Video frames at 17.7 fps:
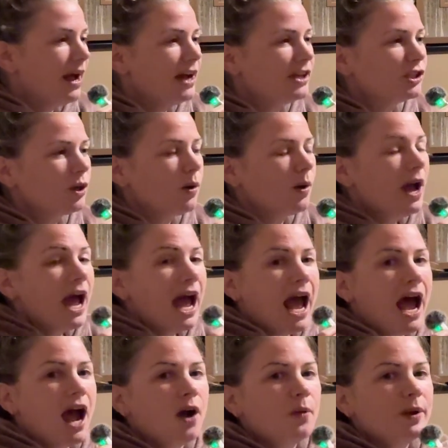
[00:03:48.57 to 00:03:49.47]
So
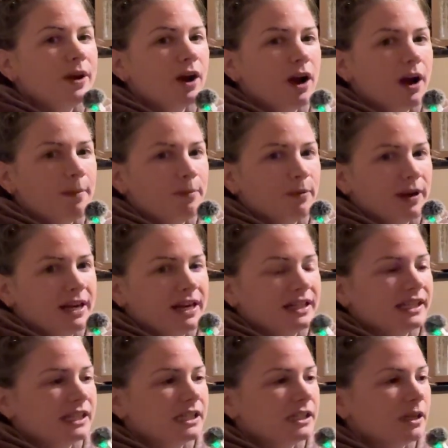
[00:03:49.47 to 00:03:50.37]
how we operate,
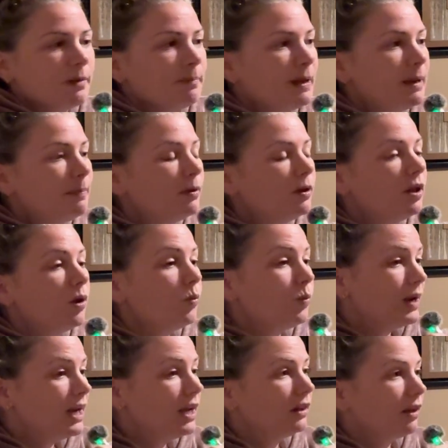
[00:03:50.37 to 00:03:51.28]
because as some people,
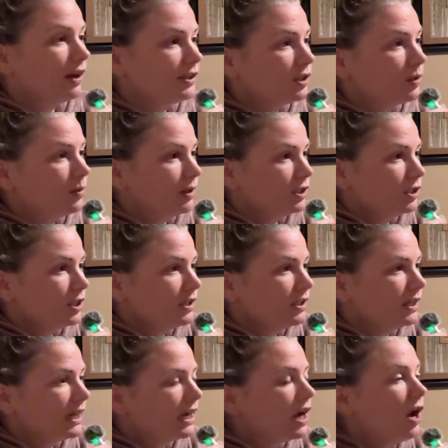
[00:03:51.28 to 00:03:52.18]
we get lots of questions
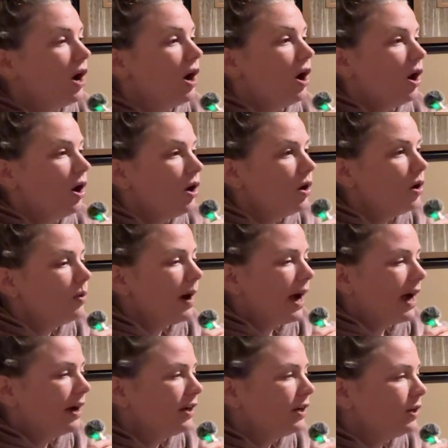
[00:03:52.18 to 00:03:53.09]
like, oh,
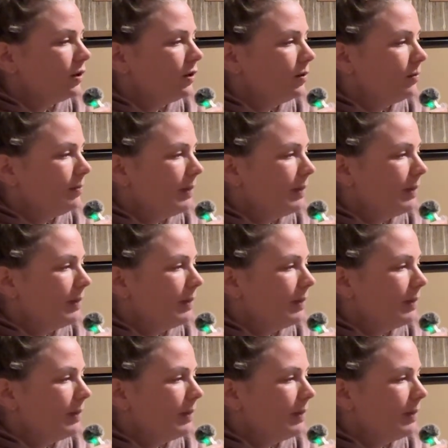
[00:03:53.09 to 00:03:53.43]
how do you